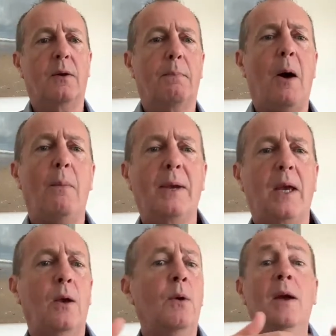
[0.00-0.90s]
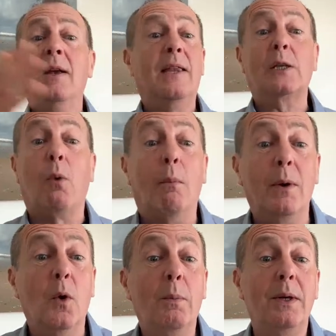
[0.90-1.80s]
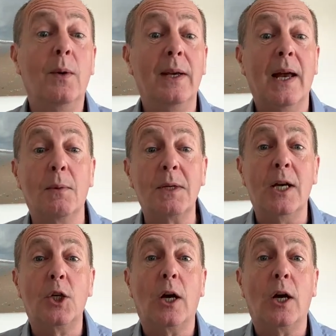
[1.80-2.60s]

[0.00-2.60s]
at a barbecue, that's what we'd all be doing now, isn't it?